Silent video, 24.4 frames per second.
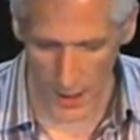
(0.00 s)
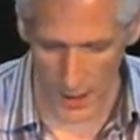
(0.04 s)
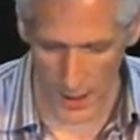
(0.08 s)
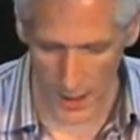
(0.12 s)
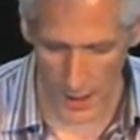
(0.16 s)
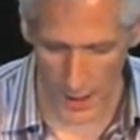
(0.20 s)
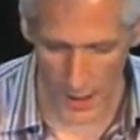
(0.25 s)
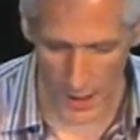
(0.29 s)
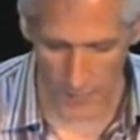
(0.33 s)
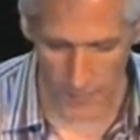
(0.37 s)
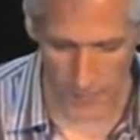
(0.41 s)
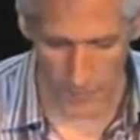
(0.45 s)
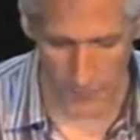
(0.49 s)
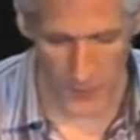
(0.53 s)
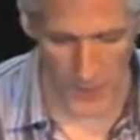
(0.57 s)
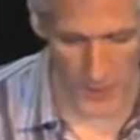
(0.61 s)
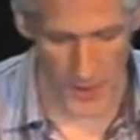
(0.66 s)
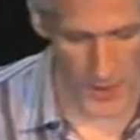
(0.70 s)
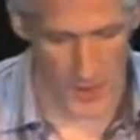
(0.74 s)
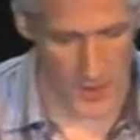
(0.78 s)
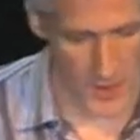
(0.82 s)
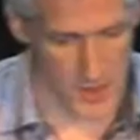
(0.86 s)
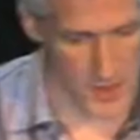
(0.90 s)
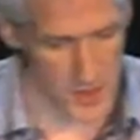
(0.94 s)
Um,
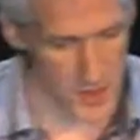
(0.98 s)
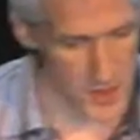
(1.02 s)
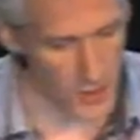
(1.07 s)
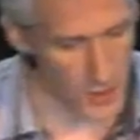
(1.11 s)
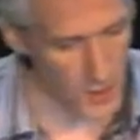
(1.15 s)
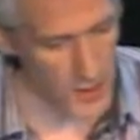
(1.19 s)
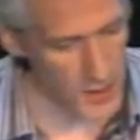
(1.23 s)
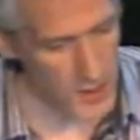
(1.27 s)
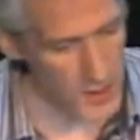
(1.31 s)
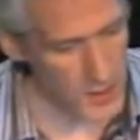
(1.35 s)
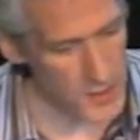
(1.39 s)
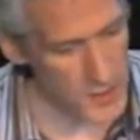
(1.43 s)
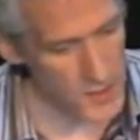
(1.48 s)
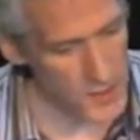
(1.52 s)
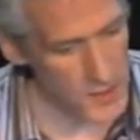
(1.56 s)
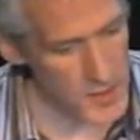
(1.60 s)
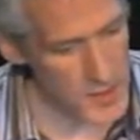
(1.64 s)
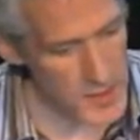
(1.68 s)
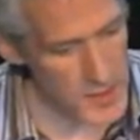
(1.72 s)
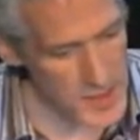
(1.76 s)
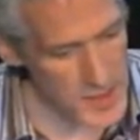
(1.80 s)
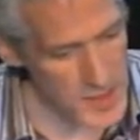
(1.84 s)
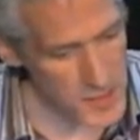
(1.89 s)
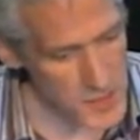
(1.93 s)
so
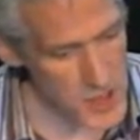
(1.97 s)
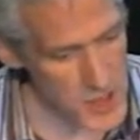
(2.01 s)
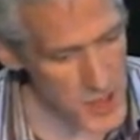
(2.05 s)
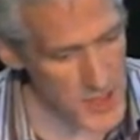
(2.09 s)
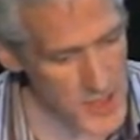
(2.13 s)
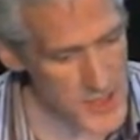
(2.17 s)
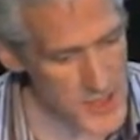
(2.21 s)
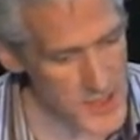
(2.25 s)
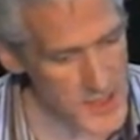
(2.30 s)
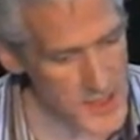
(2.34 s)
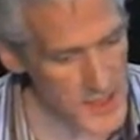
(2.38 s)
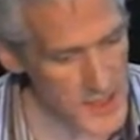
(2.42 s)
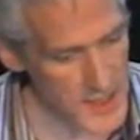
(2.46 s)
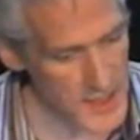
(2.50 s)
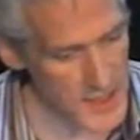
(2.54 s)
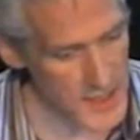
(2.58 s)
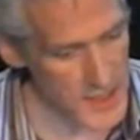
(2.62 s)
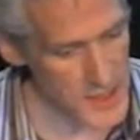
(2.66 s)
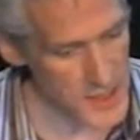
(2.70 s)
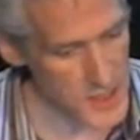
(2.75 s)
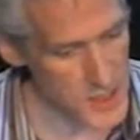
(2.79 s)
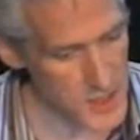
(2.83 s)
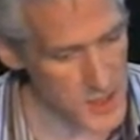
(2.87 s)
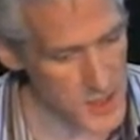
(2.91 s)
deep trust and
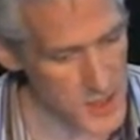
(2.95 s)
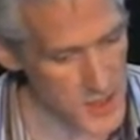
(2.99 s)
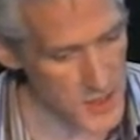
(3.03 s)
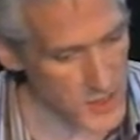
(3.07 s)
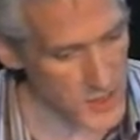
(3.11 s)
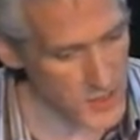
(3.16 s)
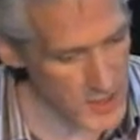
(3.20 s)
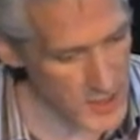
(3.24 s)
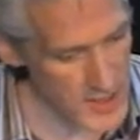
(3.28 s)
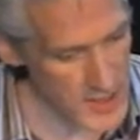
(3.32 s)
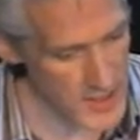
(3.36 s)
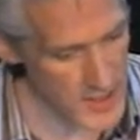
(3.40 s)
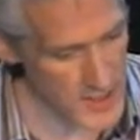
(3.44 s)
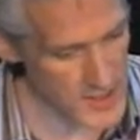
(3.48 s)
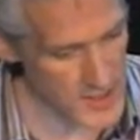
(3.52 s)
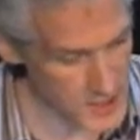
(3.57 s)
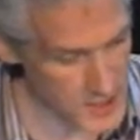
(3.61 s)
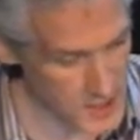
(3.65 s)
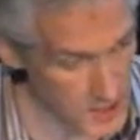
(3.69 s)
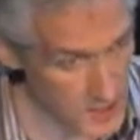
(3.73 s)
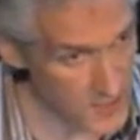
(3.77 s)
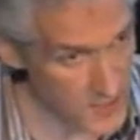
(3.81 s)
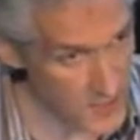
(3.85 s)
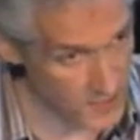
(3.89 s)
dedication. So he really had to
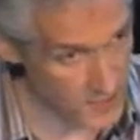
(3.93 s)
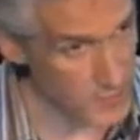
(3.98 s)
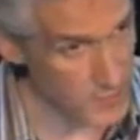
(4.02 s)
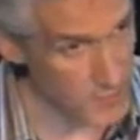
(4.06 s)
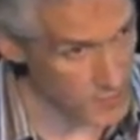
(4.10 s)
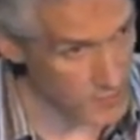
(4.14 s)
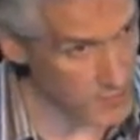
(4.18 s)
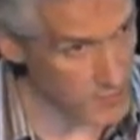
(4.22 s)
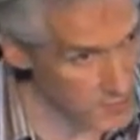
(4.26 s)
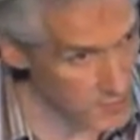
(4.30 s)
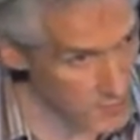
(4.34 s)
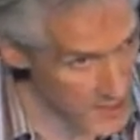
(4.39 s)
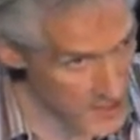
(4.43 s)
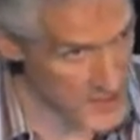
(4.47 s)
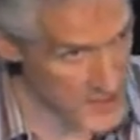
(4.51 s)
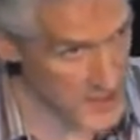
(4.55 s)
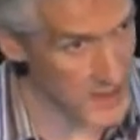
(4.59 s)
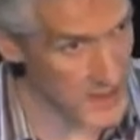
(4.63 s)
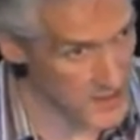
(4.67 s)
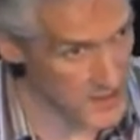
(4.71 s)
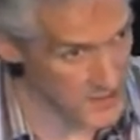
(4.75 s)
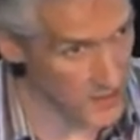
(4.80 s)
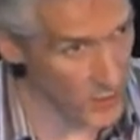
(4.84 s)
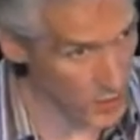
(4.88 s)
sort of
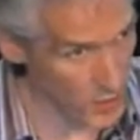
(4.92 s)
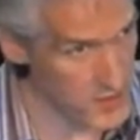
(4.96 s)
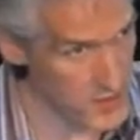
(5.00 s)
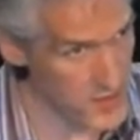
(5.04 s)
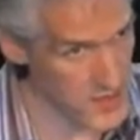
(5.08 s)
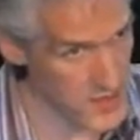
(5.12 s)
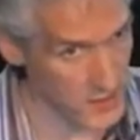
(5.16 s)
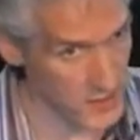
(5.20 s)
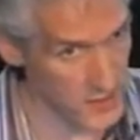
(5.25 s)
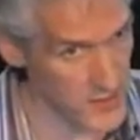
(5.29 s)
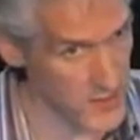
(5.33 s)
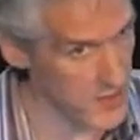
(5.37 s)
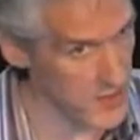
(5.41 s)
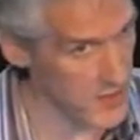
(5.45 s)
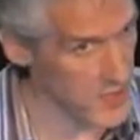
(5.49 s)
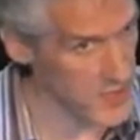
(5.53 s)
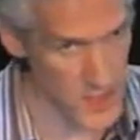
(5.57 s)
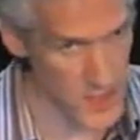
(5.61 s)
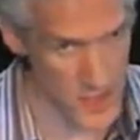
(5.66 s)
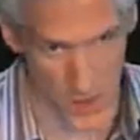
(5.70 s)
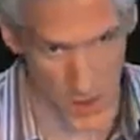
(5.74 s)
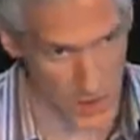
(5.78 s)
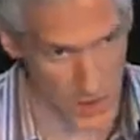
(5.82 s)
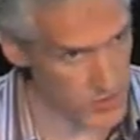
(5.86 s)
basically devote himself to this
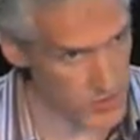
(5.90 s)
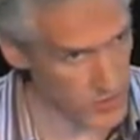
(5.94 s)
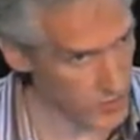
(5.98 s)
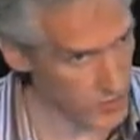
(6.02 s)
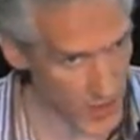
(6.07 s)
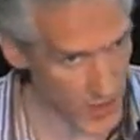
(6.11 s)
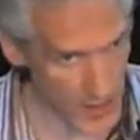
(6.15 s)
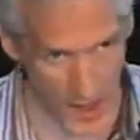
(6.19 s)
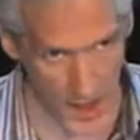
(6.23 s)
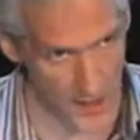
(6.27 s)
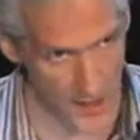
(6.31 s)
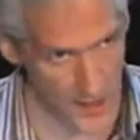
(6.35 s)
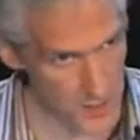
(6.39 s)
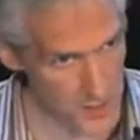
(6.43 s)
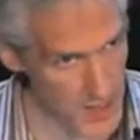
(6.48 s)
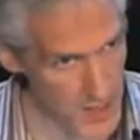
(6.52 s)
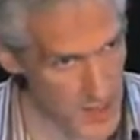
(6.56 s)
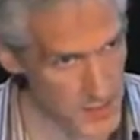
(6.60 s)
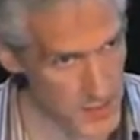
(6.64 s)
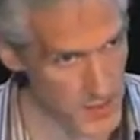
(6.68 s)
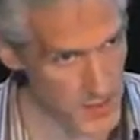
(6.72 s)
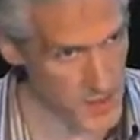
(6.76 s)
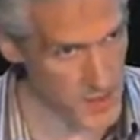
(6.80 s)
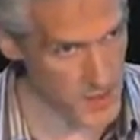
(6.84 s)
and not write other
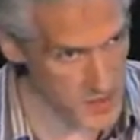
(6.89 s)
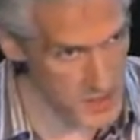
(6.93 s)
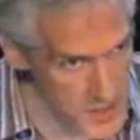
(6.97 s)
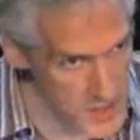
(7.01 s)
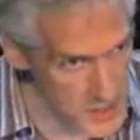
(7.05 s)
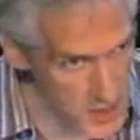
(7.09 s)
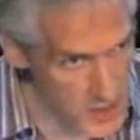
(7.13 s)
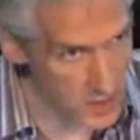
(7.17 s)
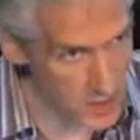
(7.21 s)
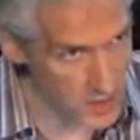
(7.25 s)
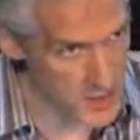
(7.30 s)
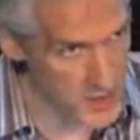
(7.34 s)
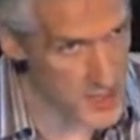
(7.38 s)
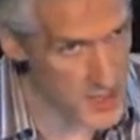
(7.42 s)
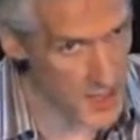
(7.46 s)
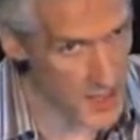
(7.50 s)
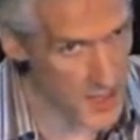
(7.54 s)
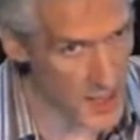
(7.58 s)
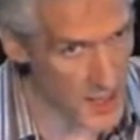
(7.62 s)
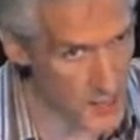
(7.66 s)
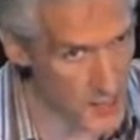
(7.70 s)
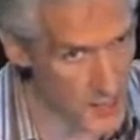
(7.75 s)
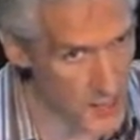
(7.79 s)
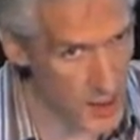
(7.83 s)
papers, really spend all his
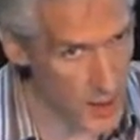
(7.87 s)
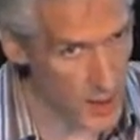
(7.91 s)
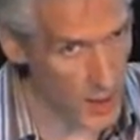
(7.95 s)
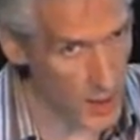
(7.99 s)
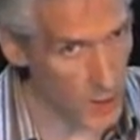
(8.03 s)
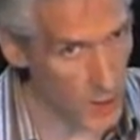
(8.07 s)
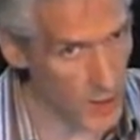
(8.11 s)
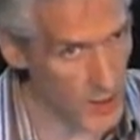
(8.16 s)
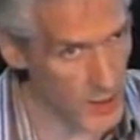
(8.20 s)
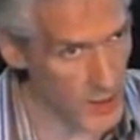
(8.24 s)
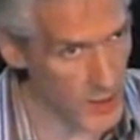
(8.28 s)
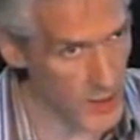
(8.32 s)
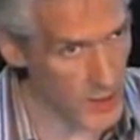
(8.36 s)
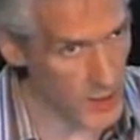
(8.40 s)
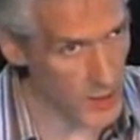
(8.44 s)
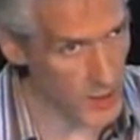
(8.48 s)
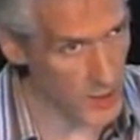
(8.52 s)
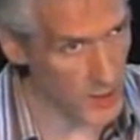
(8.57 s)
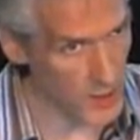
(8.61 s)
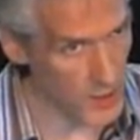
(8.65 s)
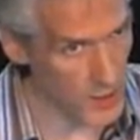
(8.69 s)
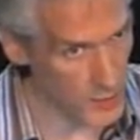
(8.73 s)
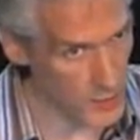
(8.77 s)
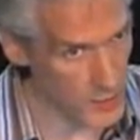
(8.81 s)
time working on the,
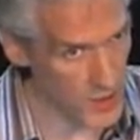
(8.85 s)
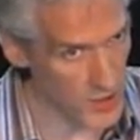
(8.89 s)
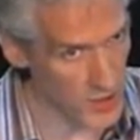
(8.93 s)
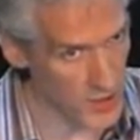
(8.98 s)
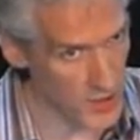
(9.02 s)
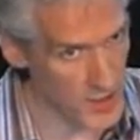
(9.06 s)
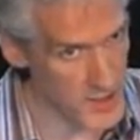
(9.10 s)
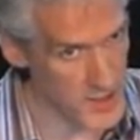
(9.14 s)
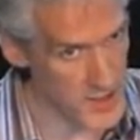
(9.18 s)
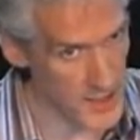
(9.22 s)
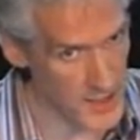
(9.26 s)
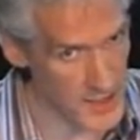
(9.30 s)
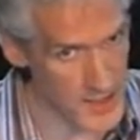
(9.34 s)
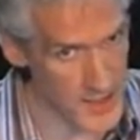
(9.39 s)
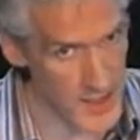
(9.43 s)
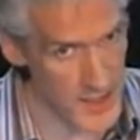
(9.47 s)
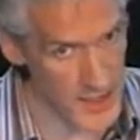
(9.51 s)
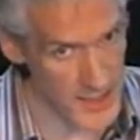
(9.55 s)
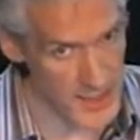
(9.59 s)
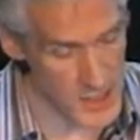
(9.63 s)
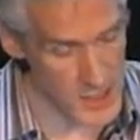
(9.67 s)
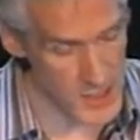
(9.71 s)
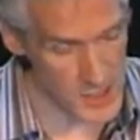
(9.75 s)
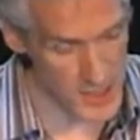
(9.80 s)
on the product and
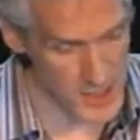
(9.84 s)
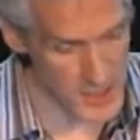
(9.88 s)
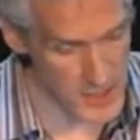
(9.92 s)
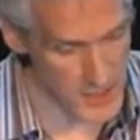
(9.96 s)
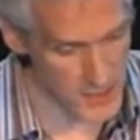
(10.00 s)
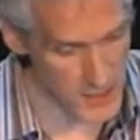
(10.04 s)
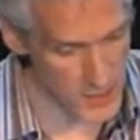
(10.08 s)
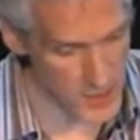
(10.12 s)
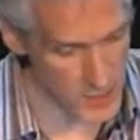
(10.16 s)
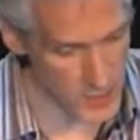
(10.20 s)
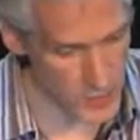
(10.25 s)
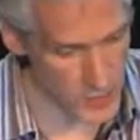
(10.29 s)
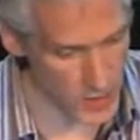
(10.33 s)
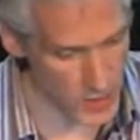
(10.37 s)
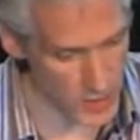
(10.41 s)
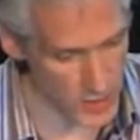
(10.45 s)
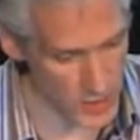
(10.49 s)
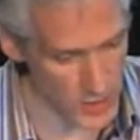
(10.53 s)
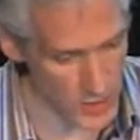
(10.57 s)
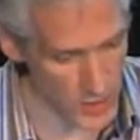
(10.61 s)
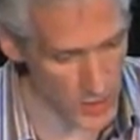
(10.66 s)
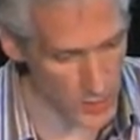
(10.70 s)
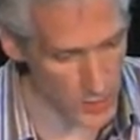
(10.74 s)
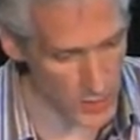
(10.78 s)
interacting with the product
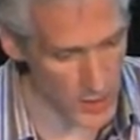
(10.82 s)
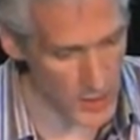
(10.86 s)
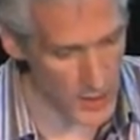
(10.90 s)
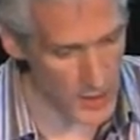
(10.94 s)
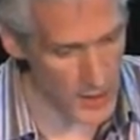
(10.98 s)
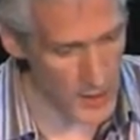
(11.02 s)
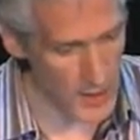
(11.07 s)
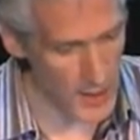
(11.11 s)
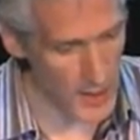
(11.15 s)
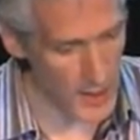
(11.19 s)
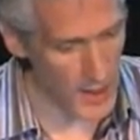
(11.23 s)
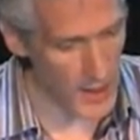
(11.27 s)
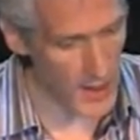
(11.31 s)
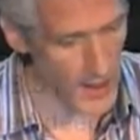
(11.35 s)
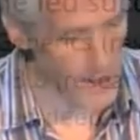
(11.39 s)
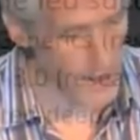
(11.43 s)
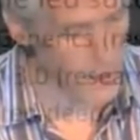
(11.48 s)
group. Uh,